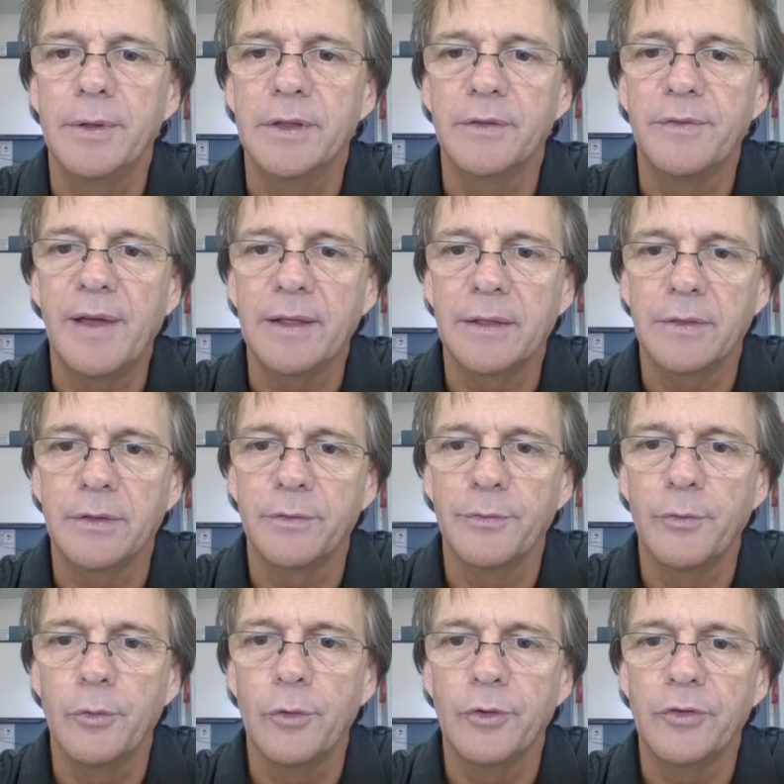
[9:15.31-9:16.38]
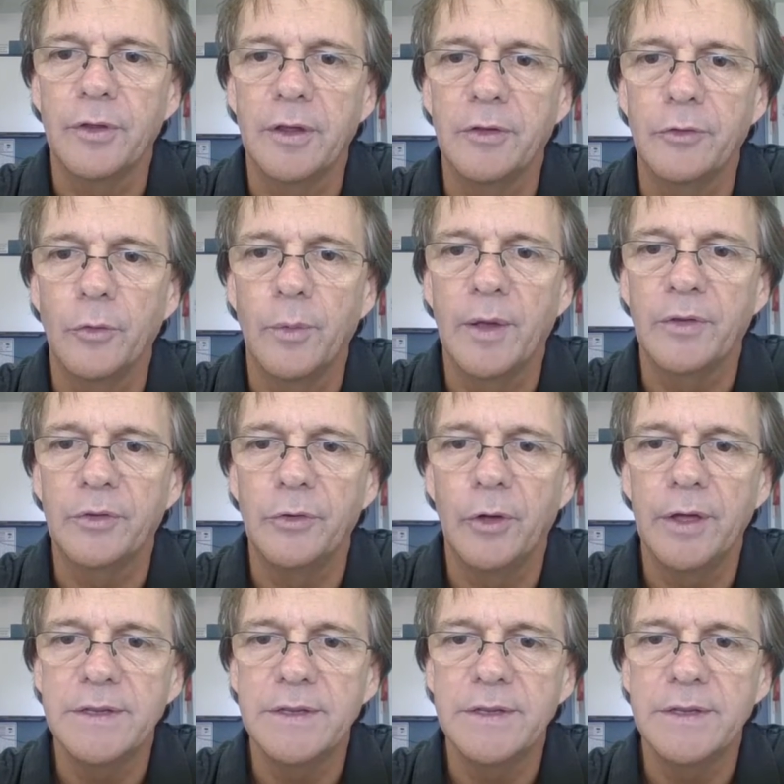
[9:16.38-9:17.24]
But the fact that the force is always